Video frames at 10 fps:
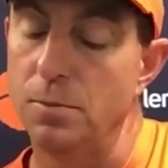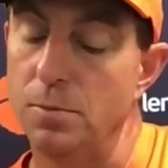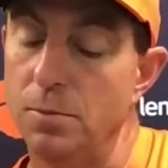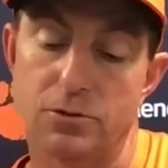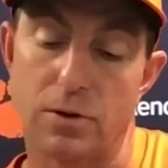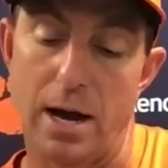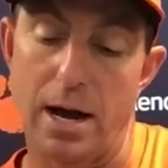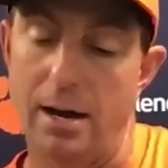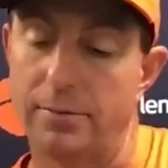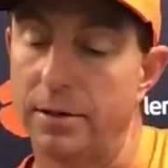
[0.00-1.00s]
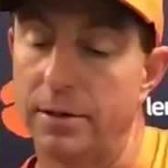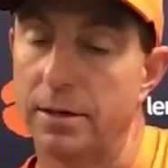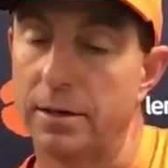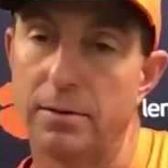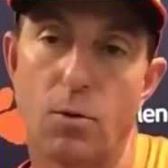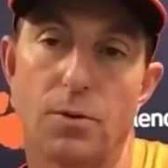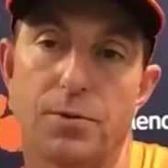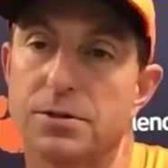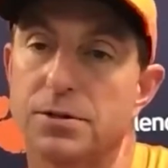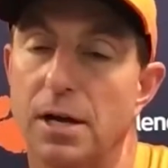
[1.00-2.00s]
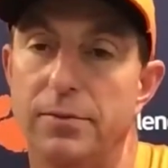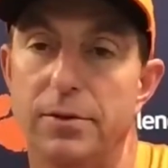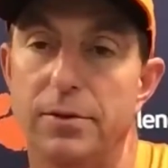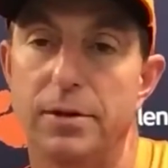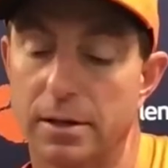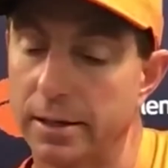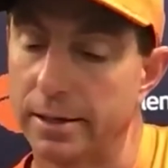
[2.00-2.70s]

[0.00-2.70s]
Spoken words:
2-minute drive and 4th and 7